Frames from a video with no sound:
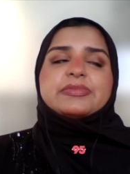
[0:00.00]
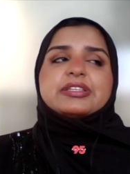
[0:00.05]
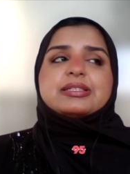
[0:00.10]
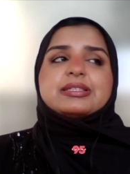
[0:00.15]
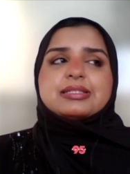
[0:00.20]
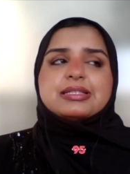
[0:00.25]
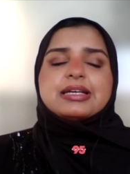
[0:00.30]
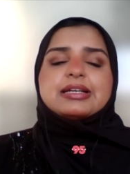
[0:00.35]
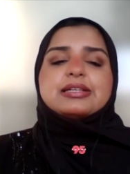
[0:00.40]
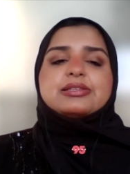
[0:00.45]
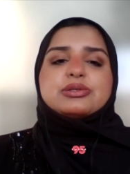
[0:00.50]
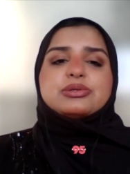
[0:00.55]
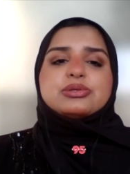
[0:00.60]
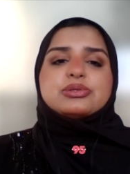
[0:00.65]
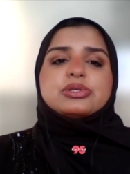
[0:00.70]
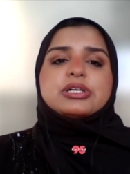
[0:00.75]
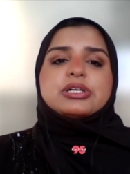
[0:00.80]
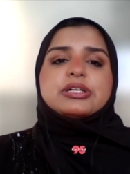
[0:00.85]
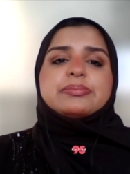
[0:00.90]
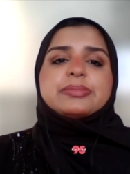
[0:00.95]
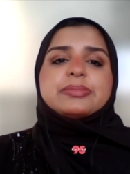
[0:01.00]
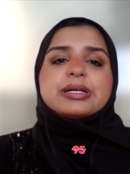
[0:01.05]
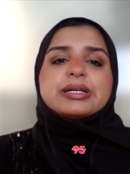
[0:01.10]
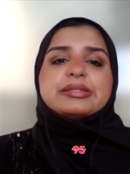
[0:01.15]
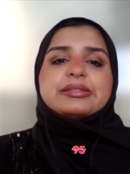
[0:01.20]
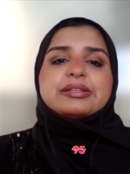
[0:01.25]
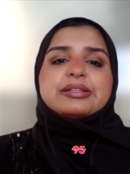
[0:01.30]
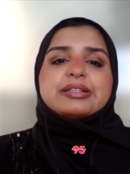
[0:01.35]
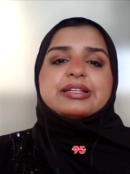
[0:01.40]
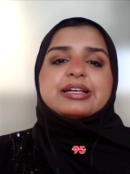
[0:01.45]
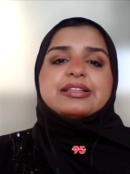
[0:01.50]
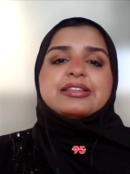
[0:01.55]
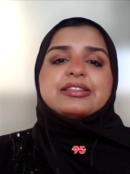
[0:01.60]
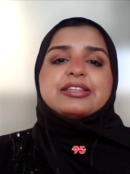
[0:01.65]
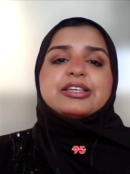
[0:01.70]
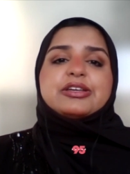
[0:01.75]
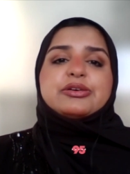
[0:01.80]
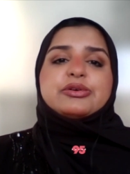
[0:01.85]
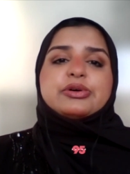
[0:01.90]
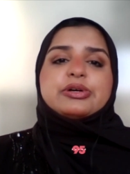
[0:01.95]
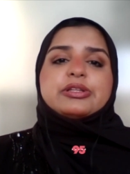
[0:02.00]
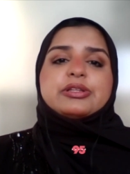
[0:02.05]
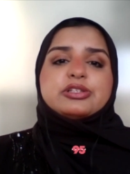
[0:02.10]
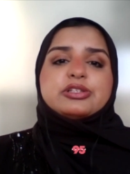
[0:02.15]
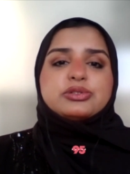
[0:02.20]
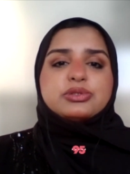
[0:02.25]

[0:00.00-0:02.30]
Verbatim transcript: this day is also a reminder that the U-